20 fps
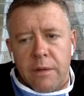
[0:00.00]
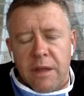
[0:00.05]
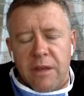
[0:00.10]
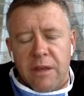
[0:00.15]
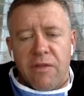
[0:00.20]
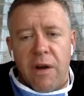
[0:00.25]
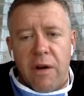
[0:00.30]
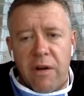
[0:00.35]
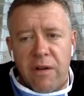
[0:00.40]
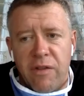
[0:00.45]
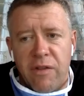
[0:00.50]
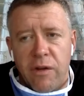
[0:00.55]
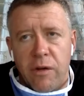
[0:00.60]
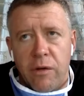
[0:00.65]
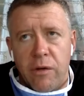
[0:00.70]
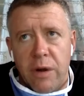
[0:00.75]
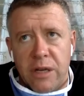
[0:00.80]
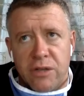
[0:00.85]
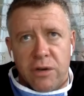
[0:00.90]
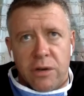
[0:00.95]
There's very
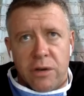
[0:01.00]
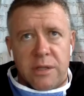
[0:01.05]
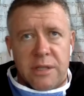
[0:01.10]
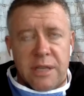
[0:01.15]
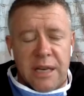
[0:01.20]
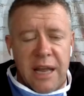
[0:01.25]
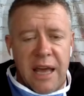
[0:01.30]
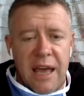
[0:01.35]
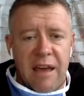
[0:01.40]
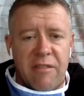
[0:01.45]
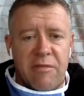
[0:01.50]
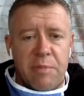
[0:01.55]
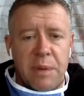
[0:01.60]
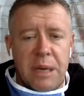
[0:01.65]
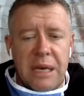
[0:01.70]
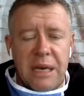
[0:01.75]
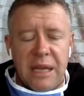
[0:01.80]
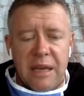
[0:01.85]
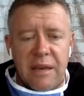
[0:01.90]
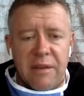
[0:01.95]
few restaurants that
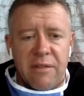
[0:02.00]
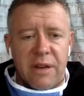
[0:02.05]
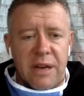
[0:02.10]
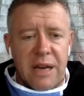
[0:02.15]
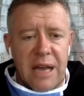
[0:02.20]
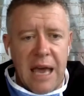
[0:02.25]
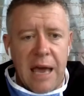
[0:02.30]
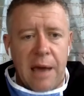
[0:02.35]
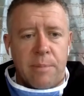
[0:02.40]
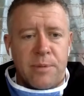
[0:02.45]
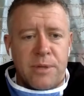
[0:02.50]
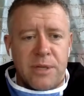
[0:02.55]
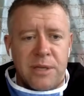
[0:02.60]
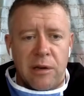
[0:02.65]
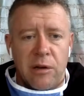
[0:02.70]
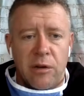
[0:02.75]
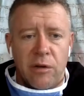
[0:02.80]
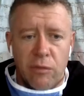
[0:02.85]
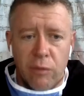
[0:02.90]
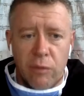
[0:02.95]
have been given
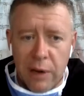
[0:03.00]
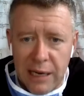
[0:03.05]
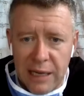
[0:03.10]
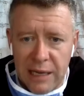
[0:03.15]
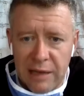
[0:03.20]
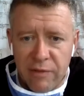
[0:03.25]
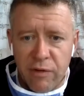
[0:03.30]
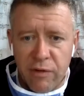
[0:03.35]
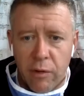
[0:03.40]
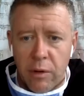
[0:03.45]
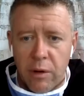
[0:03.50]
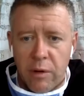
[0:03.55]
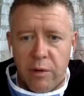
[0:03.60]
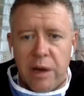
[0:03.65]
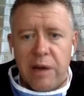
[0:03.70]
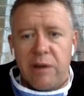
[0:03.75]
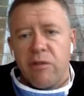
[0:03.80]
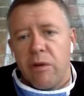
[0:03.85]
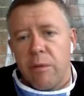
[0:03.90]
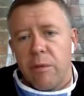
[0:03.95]
absolute relief
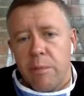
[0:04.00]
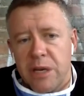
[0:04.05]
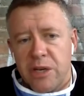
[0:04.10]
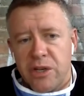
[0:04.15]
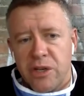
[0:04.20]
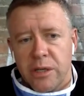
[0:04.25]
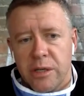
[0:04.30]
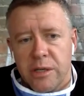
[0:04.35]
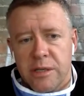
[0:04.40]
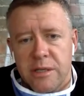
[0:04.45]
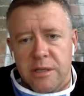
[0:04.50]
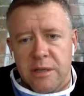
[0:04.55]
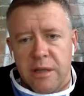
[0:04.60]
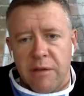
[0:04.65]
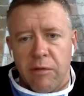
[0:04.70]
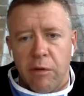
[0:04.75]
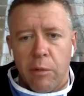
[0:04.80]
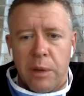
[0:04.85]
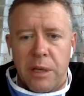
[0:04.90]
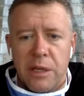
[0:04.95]
or rent remission.
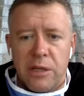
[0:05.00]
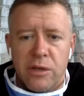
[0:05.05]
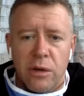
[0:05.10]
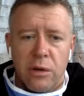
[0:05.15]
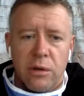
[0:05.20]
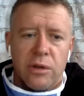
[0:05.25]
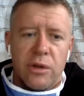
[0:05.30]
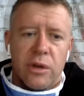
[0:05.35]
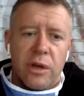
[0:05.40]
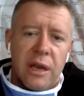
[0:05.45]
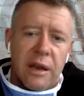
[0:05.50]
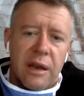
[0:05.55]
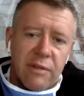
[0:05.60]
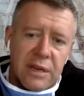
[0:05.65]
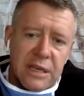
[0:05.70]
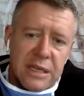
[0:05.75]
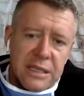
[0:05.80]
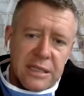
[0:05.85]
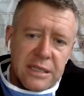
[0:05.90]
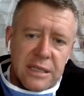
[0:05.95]
They've all been told you can
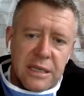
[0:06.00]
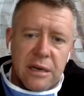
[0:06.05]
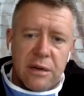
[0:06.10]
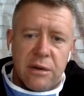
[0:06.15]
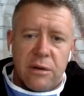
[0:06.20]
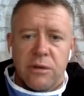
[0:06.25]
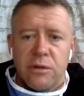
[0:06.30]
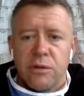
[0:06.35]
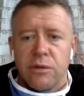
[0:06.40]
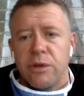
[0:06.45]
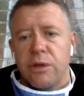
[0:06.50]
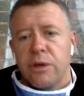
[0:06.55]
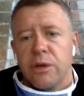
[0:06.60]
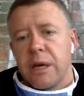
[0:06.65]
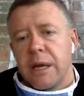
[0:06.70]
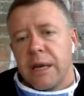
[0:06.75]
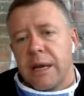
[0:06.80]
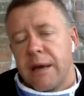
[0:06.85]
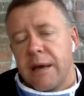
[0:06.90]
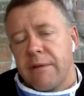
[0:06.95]
have a discount or
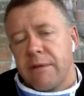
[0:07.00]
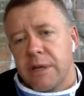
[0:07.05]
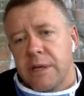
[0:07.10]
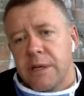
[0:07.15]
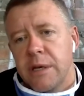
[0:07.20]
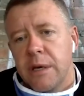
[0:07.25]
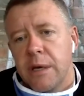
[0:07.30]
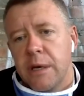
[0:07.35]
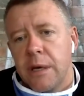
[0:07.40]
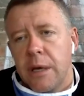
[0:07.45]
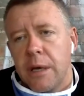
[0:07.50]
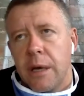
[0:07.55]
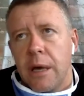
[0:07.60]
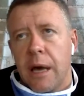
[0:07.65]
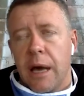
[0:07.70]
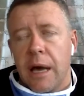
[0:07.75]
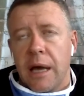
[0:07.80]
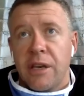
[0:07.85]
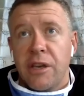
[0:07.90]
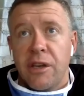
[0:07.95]
you can have it
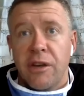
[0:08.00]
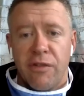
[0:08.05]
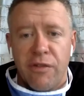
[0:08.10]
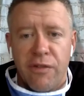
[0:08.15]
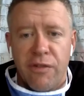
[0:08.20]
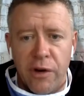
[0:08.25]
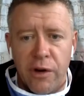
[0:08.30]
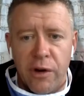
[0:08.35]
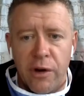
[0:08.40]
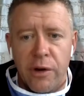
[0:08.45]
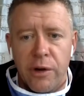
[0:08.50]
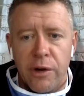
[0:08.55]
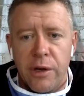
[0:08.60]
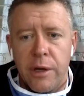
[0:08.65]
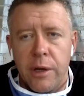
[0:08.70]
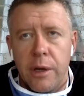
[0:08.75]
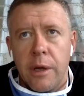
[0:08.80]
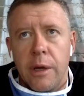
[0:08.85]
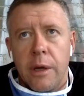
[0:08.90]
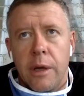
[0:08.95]

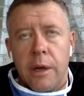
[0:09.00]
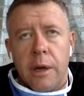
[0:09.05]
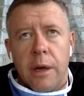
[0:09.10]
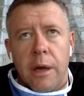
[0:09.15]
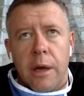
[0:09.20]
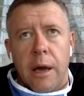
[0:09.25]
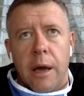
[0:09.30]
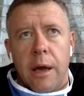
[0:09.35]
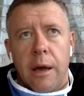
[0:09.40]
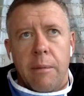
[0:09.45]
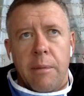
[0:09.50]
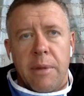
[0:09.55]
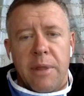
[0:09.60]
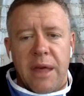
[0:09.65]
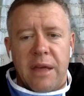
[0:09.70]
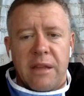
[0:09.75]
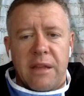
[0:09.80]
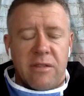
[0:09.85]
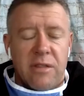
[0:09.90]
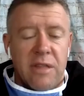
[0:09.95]
deferred,
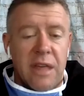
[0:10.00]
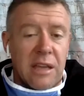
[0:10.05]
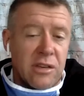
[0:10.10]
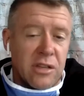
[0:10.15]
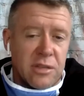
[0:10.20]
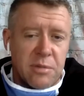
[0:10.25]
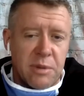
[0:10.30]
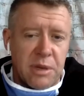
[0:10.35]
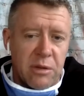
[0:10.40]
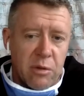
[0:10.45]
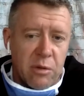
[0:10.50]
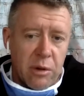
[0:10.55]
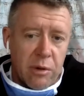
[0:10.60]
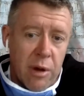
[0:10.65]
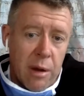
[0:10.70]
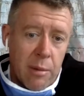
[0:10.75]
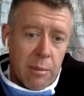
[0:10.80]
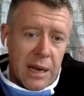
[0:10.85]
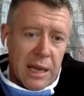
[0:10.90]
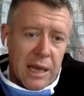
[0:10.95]
but that just means
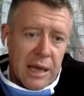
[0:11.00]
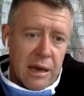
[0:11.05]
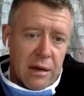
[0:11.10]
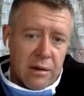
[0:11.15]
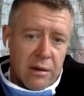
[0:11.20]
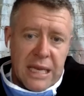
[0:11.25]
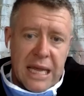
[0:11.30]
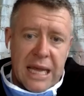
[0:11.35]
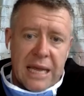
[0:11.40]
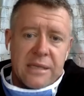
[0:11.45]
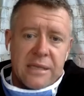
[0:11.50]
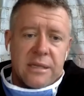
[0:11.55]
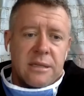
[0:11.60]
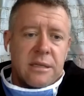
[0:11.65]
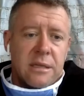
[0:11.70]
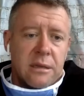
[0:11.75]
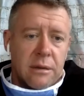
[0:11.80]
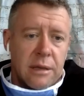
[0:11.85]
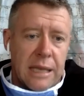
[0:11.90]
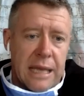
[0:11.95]
we're rubbling our deck
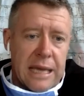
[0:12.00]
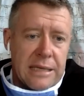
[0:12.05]
till